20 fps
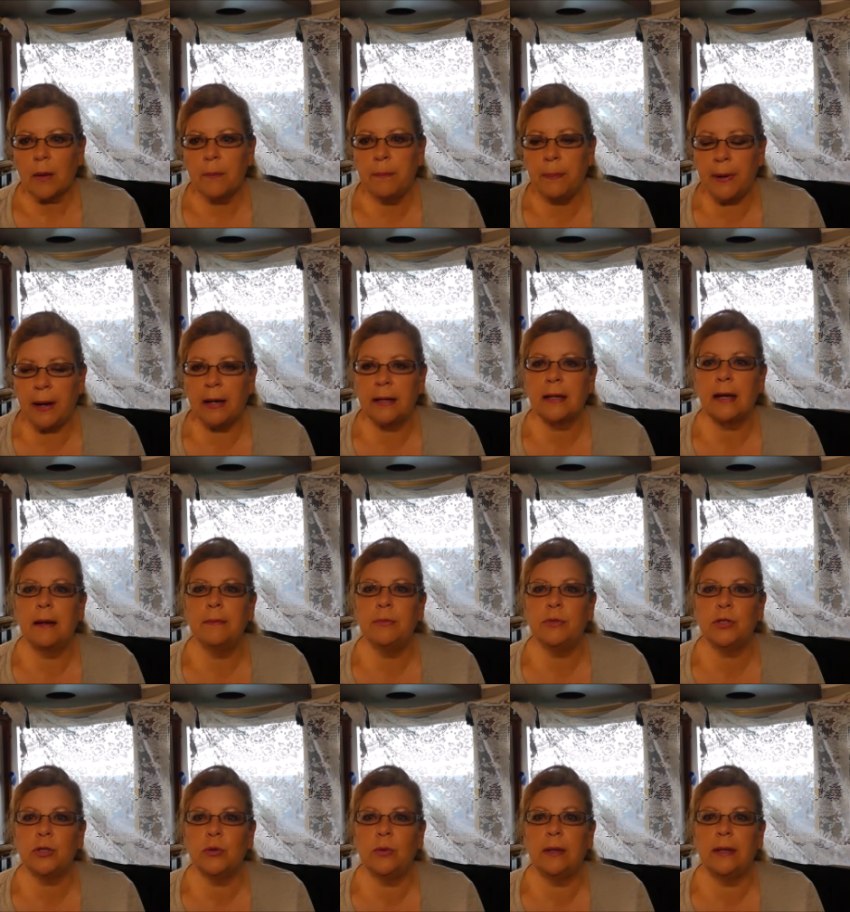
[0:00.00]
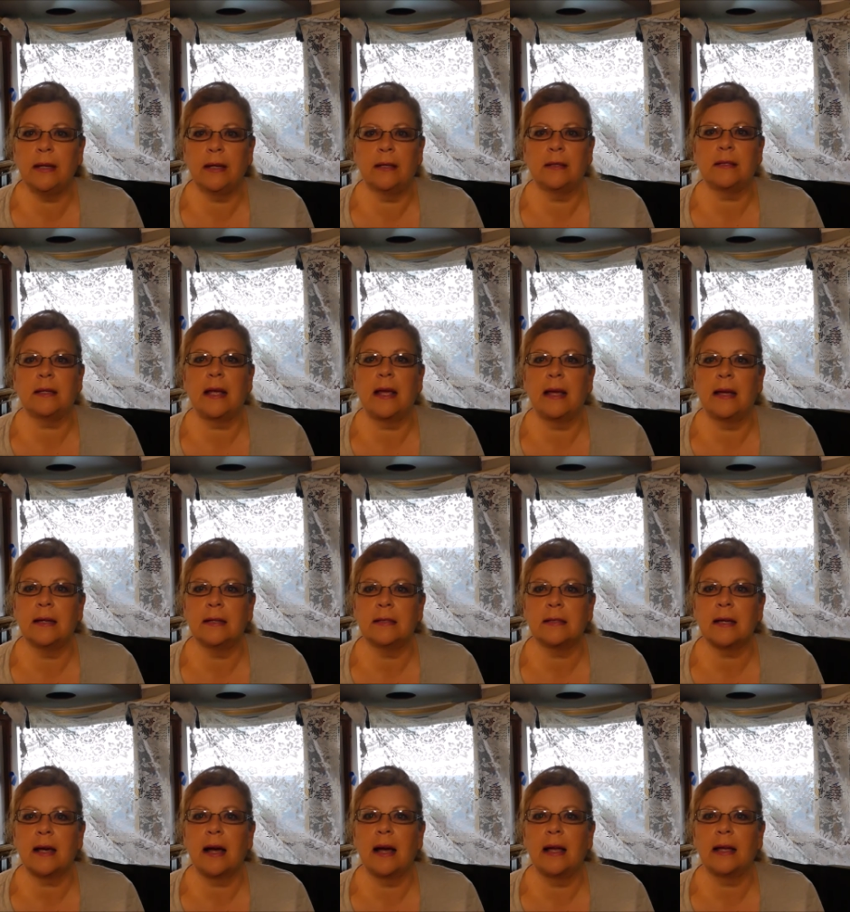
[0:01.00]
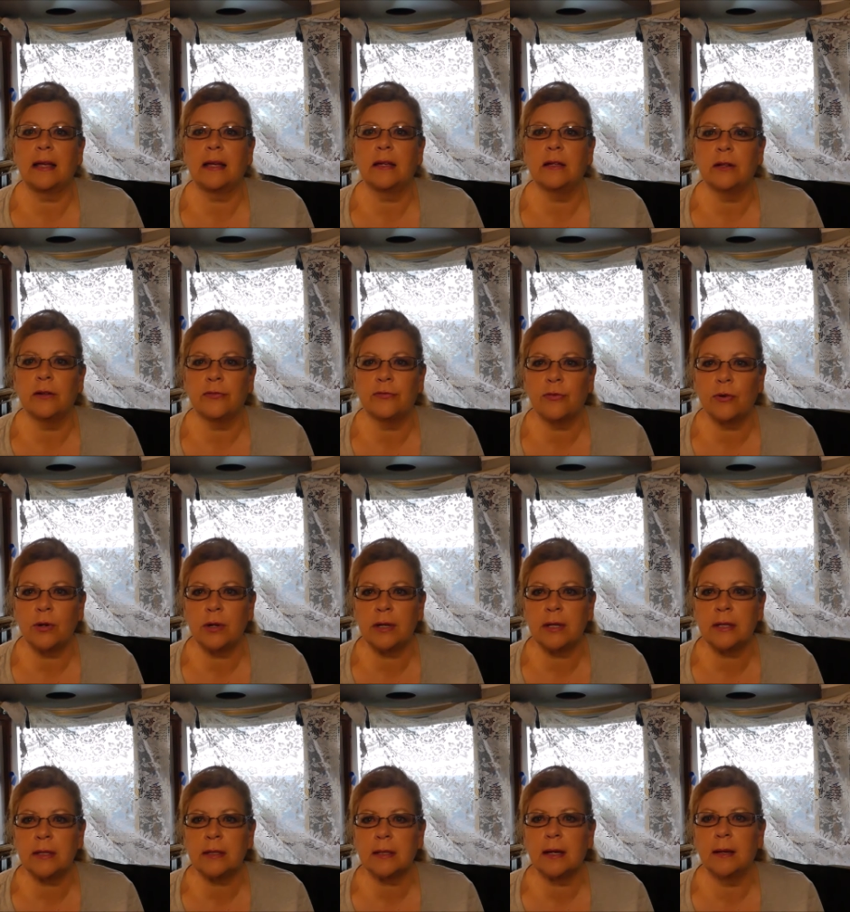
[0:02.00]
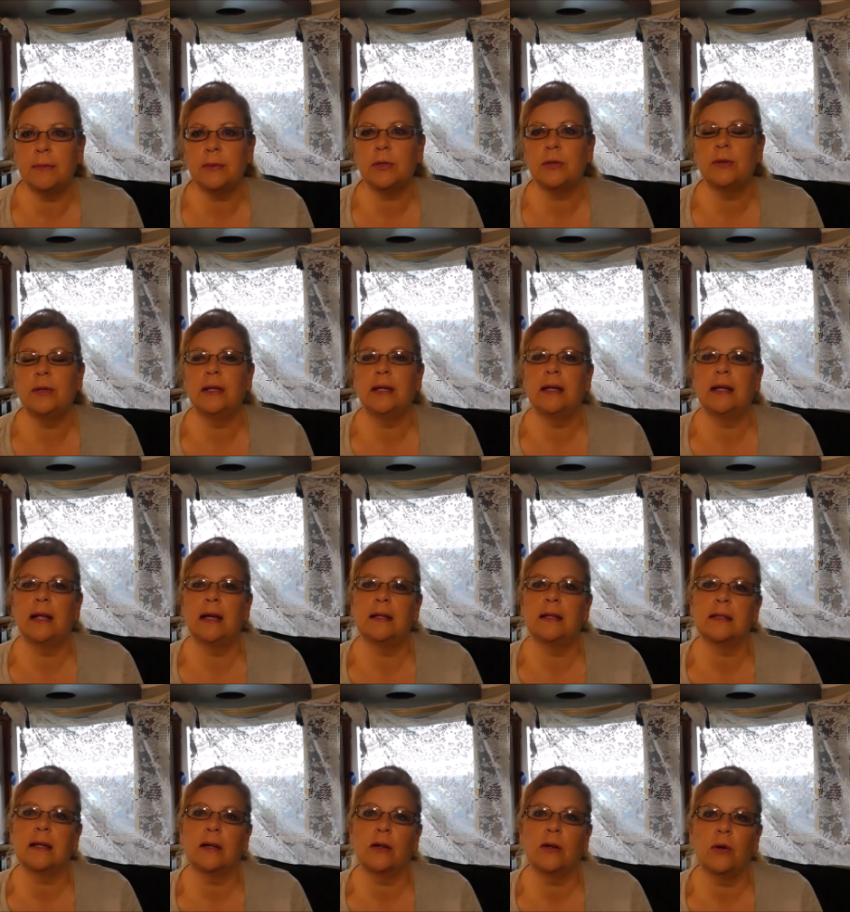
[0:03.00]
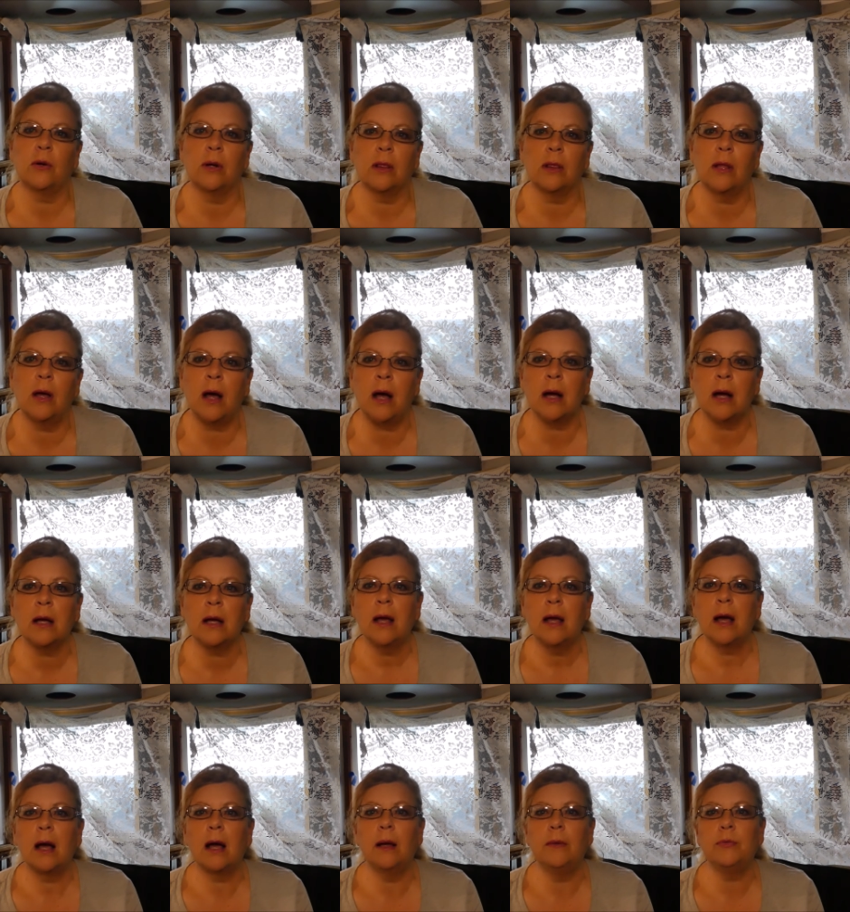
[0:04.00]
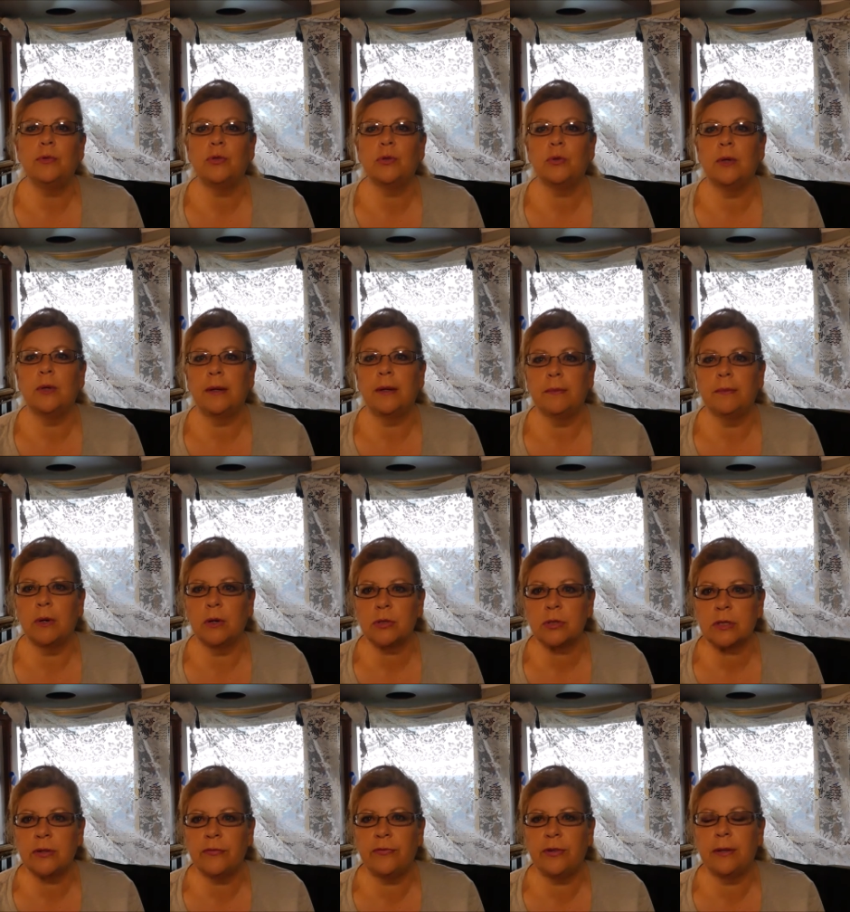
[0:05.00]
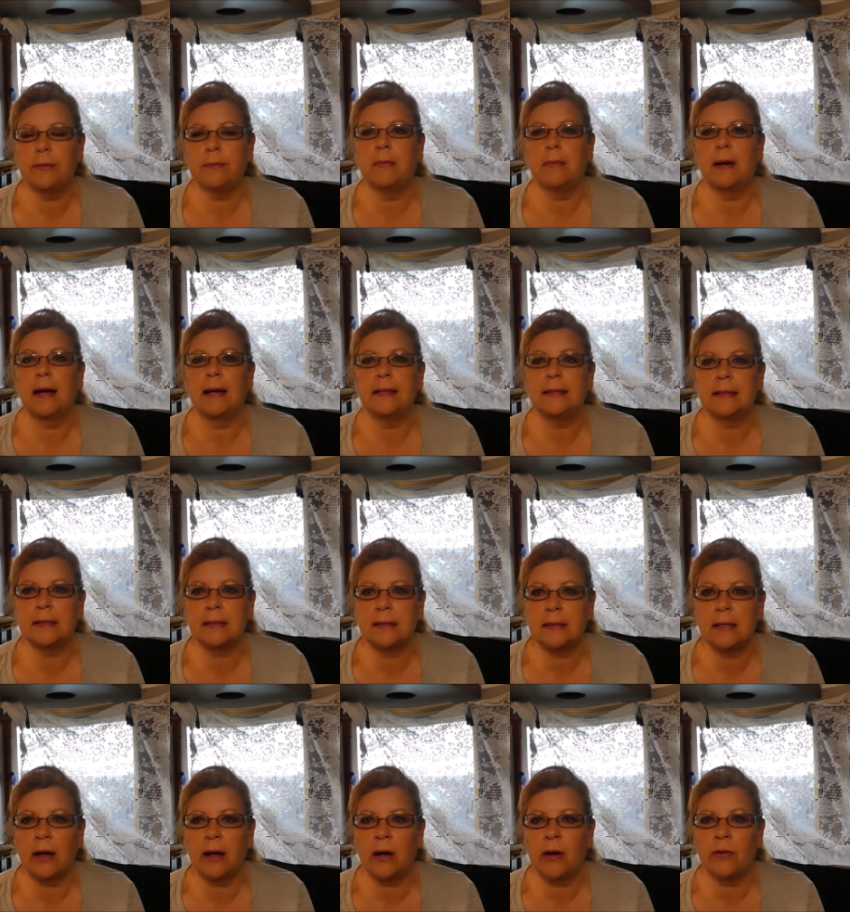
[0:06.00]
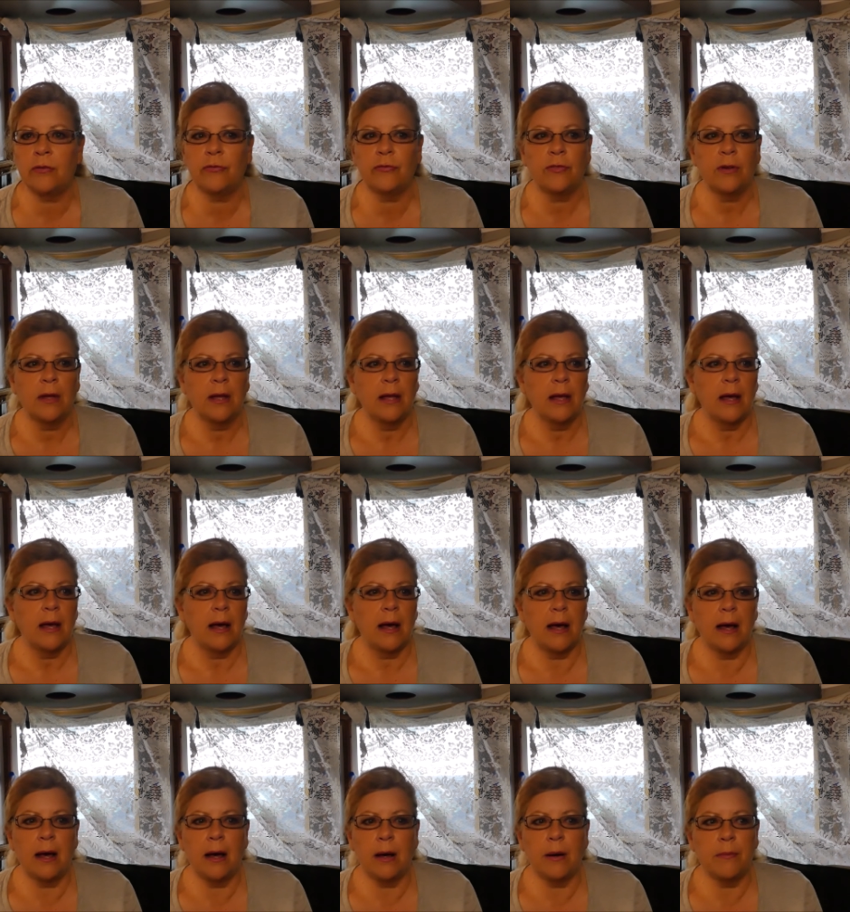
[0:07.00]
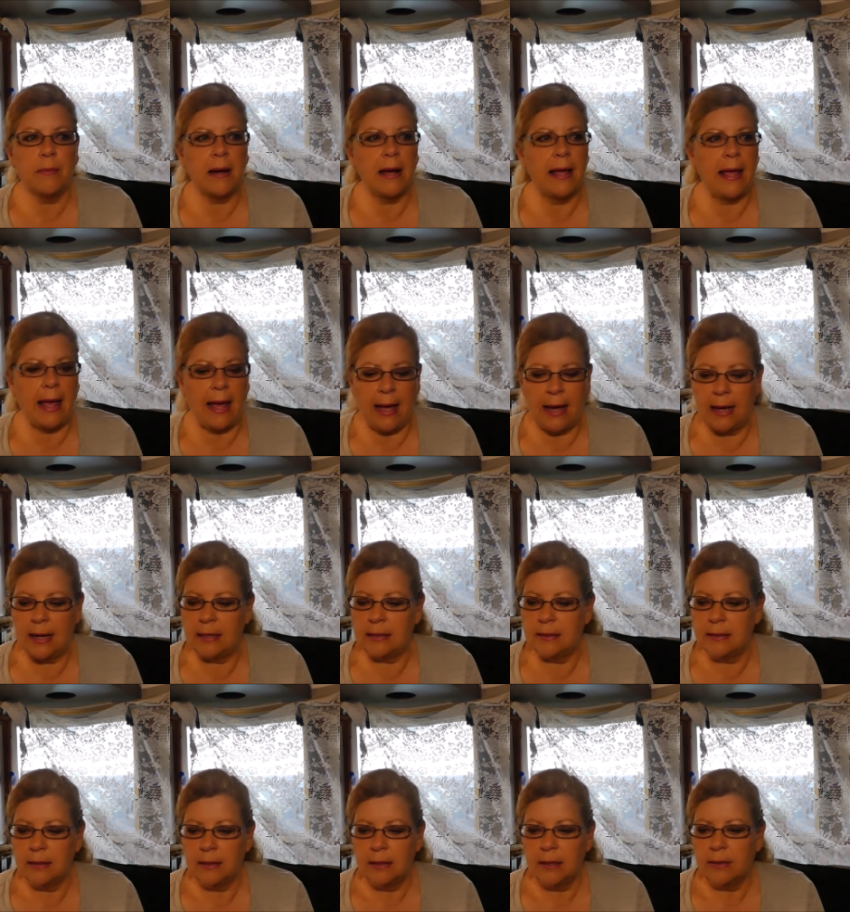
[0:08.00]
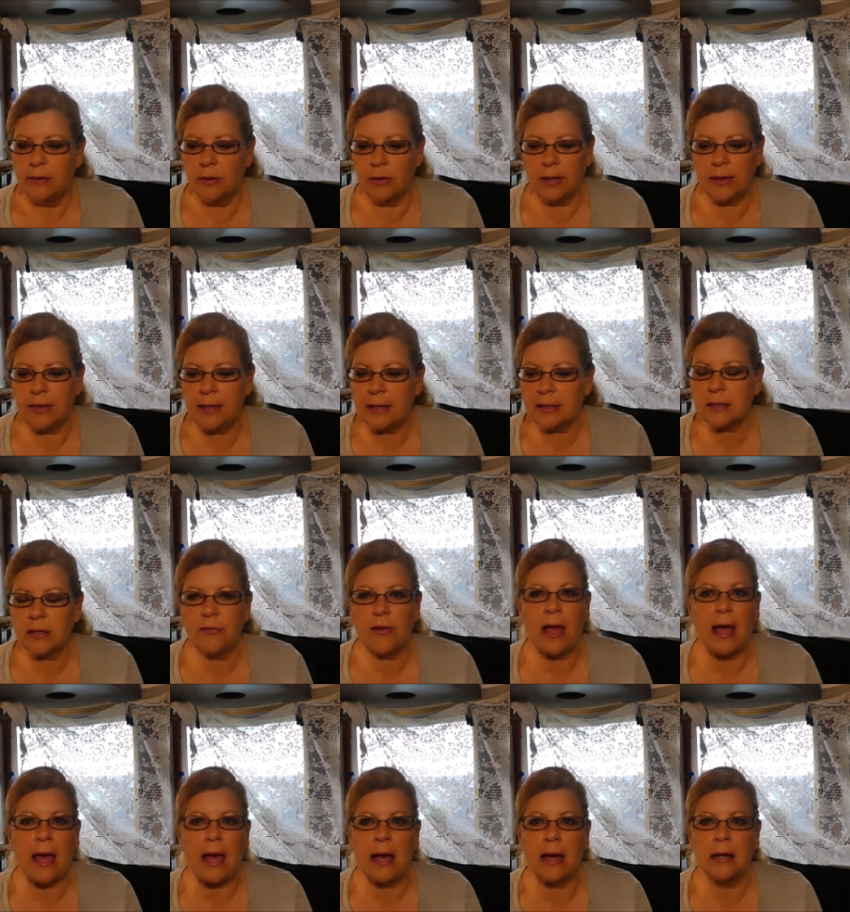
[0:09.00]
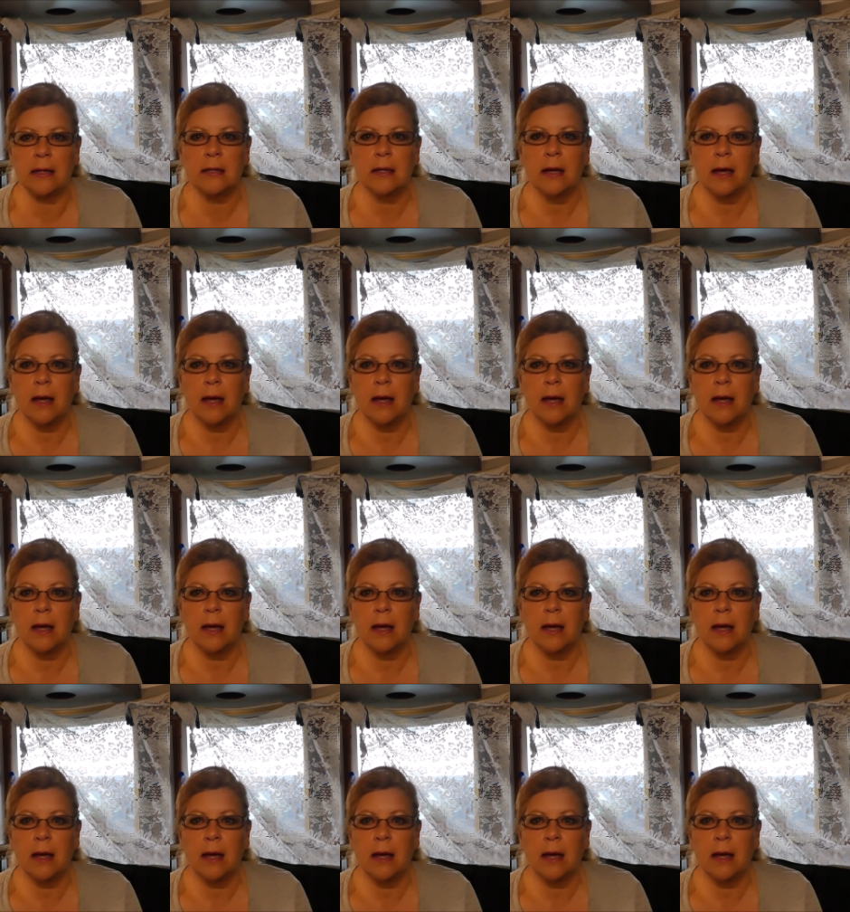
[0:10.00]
But I'm doing it as I can afford it. I'm doing it as I go along. I'm doing most of it myself. The only things I've had